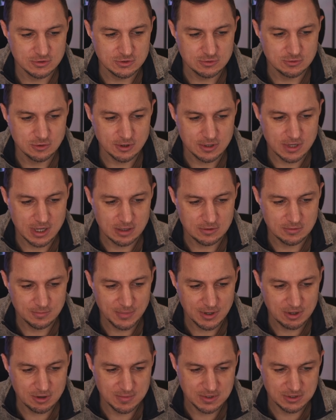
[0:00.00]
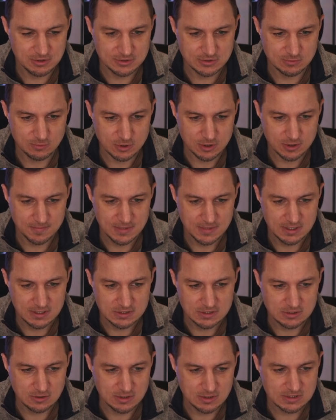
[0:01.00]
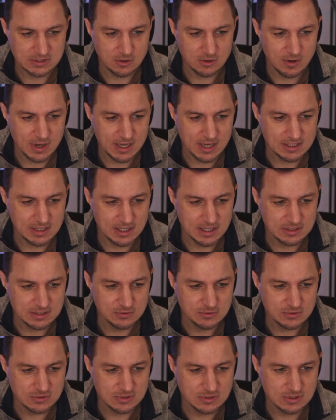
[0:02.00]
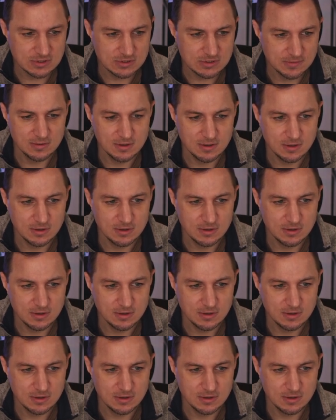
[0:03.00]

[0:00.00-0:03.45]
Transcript: going to learn how parameters work. So let's go ahead and use this